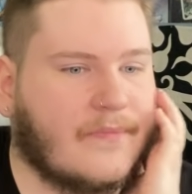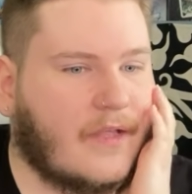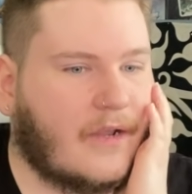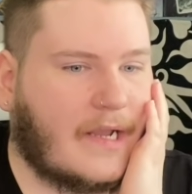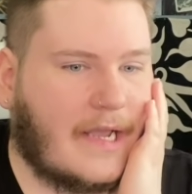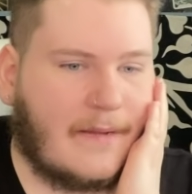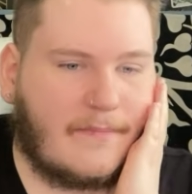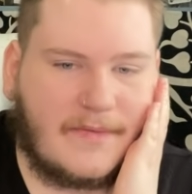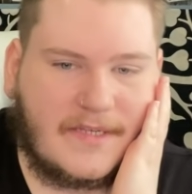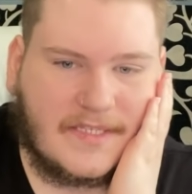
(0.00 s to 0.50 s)
There
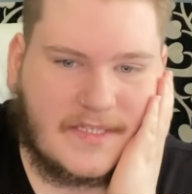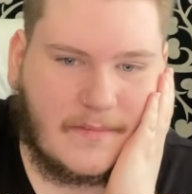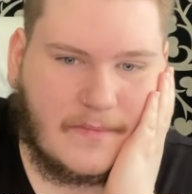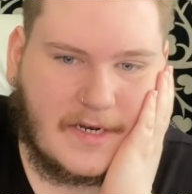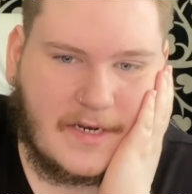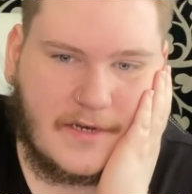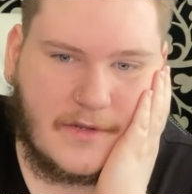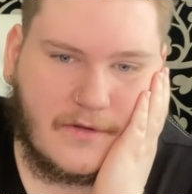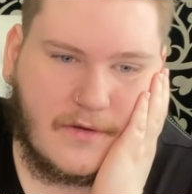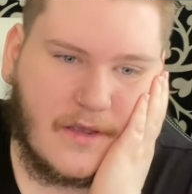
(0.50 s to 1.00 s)
can be
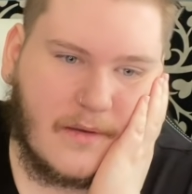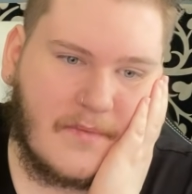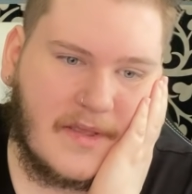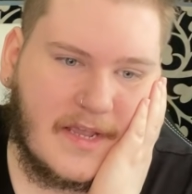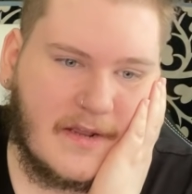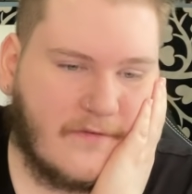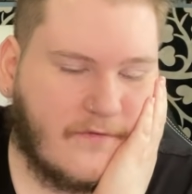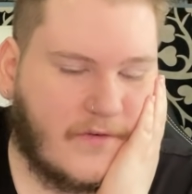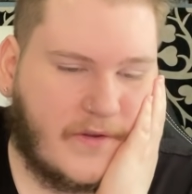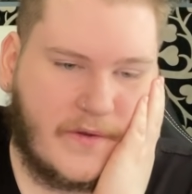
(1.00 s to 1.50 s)
somebody new
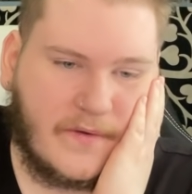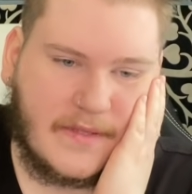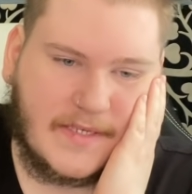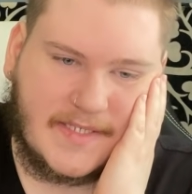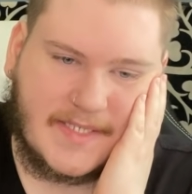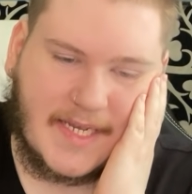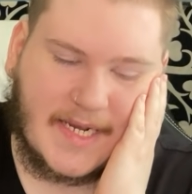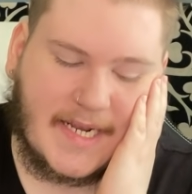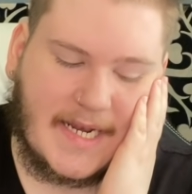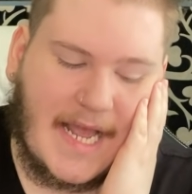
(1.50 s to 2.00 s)
coming in for you in the
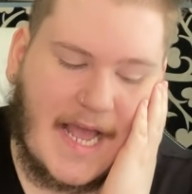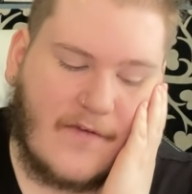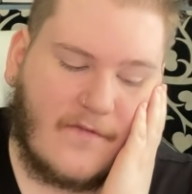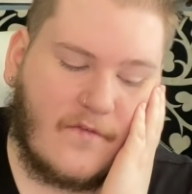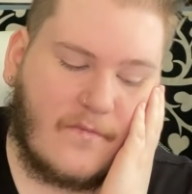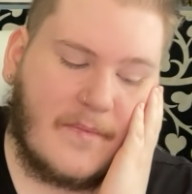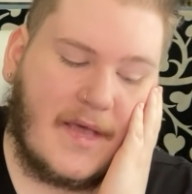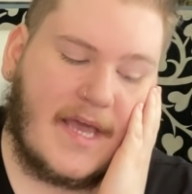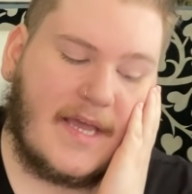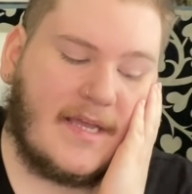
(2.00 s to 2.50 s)
second half
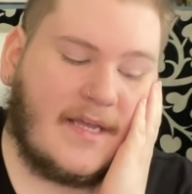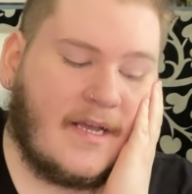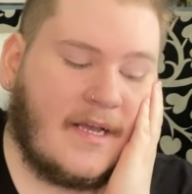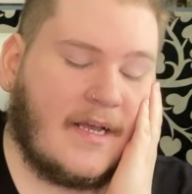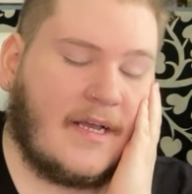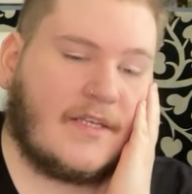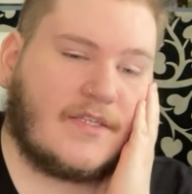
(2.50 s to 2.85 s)
of May.